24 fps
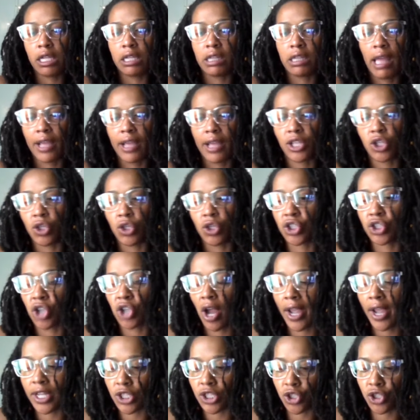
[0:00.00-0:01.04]
like you're
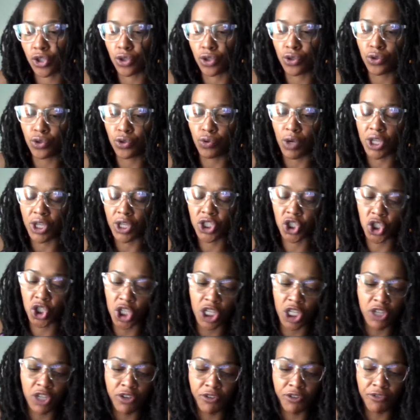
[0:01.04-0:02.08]
trying to
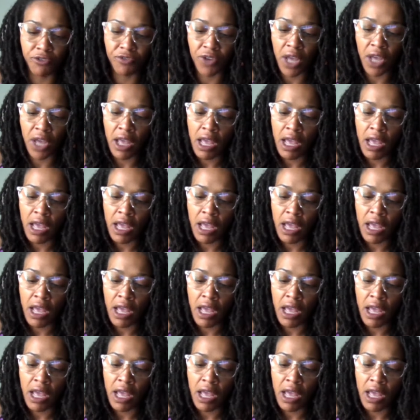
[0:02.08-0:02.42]
achieve